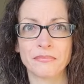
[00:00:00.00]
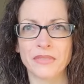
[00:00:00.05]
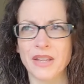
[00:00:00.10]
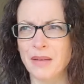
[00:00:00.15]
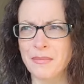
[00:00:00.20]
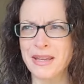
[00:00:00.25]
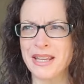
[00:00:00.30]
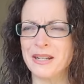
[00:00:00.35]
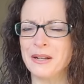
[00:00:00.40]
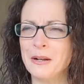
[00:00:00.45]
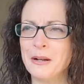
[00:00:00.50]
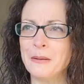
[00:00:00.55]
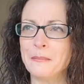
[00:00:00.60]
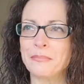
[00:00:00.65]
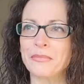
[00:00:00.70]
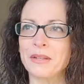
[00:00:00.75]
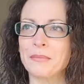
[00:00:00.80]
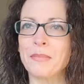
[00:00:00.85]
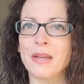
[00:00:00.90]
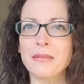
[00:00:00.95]
I mean,
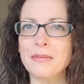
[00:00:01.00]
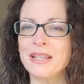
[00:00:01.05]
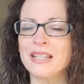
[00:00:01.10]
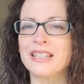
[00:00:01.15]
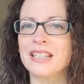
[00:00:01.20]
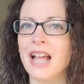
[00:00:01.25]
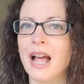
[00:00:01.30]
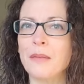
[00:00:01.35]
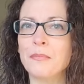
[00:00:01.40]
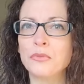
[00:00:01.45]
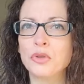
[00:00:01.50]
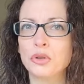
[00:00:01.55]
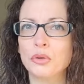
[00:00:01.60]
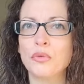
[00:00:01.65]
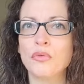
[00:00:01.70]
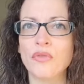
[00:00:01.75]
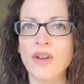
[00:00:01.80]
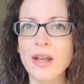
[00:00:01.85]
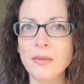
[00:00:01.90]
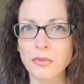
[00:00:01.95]
maybe I'm too
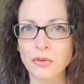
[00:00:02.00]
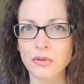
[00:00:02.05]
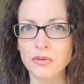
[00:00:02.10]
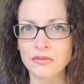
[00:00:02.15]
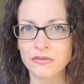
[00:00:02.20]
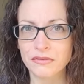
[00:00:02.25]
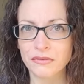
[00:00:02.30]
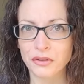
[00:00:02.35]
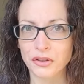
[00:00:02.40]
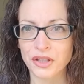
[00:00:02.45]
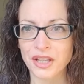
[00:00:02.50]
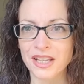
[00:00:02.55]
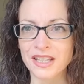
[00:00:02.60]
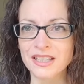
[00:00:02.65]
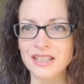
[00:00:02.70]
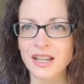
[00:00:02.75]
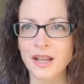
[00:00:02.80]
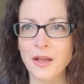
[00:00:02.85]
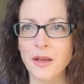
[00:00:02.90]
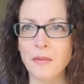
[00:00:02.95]
rebel for
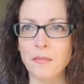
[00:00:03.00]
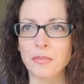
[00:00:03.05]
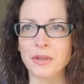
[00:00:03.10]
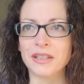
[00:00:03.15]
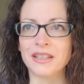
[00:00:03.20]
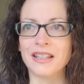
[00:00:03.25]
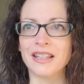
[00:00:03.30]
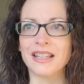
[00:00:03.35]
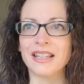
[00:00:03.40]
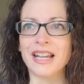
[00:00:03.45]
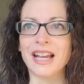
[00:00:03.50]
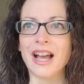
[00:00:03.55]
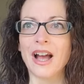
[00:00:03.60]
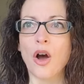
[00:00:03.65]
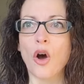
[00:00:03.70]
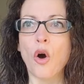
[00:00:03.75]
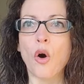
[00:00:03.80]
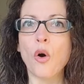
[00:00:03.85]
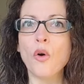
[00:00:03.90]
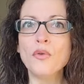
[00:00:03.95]
this, but
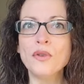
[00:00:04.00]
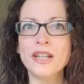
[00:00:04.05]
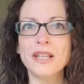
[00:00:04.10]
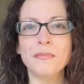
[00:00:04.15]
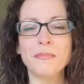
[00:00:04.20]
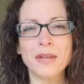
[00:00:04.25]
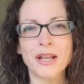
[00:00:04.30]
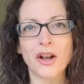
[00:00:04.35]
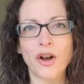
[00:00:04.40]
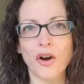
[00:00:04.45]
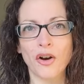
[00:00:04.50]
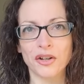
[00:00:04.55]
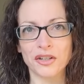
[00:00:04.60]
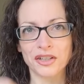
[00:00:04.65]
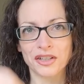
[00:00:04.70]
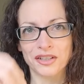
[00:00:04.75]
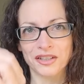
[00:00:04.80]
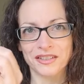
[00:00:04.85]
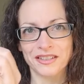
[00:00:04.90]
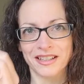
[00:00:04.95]
only
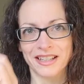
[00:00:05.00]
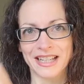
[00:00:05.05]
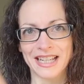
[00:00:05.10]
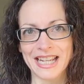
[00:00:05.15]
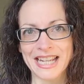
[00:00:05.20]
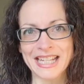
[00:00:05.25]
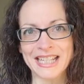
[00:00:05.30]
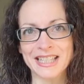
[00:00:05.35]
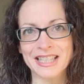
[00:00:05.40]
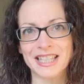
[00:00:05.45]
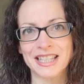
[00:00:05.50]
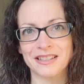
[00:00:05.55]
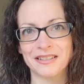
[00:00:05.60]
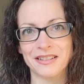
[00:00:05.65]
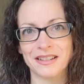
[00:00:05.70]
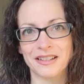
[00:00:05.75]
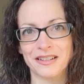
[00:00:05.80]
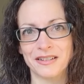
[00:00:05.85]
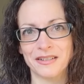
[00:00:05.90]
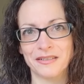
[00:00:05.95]
because it's
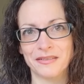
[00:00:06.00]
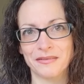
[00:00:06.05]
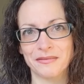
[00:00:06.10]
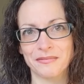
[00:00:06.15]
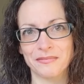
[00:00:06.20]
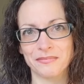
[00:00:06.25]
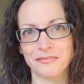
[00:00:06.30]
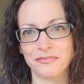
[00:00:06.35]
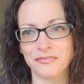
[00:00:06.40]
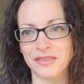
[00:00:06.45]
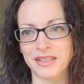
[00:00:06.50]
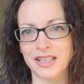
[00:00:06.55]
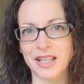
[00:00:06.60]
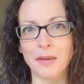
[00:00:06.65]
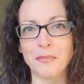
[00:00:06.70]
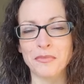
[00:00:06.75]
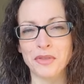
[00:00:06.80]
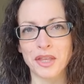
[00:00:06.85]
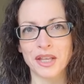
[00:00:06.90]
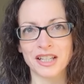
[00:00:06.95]

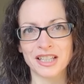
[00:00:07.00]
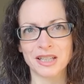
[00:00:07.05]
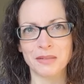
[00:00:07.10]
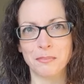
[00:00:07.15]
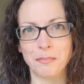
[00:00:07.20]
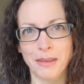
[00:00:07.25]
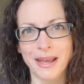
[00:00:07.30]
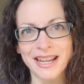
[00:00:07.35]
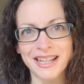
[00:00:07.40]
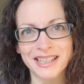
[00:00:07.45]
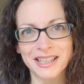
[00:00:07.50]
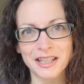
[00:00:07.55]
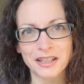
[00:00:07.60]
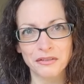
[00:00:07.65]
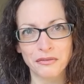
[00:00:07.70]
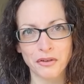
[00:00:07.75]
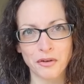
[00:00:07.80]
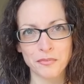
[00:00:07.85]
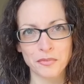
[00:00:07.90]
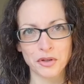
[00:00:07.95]
something expected
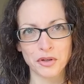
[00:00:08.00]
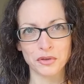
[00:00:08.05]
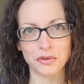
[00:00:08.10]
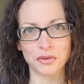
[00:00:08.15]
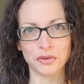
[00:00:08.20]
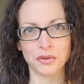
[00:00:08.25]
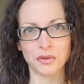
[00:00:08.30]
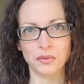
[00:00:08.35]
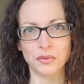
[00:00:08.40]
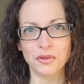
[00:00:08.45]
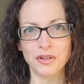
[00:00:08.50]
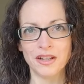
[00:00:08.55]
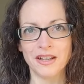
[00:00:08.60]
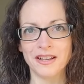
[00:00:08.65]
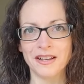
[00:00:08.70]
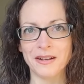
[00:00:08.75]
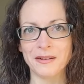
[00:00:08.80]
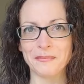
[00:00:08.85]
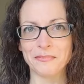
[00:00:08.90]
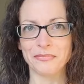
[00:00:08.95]
from you to do,
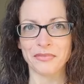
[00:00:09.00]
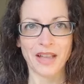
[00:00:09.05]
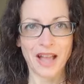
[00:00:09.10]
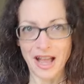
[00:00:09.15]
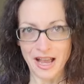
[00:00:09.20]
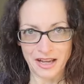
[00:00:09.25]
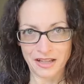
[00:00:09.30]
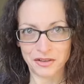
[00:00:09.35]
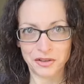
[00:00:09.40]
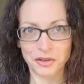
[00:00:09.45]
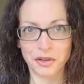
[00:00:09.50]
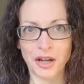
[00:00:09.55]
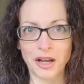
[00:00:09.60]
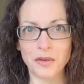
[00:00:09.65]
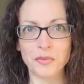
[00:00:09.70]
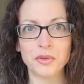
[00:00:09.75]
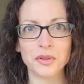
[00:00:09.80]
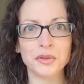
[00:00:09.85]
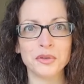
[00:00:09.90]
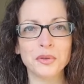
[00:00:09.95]
I, I
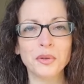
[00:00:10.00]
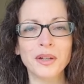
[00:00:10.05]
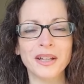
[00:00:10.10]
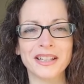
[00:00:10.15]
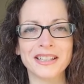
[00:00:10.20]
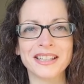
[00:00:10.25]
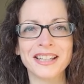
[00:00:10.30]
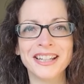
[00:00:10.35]
wouldn't do it,